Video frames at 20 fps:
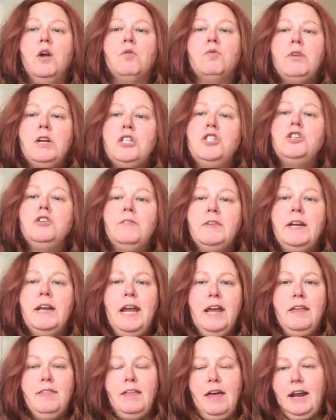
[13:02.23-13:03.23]

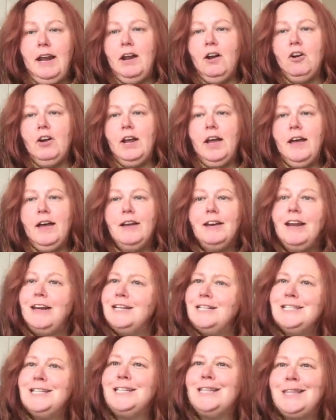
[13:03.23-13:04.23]
rejuvenate that area. And I
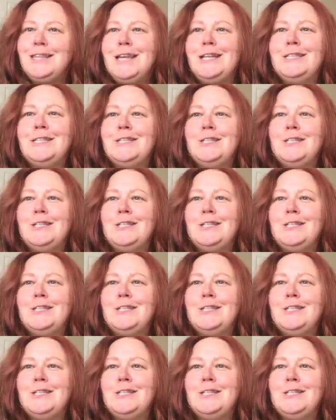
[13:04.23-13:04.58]
just think that that's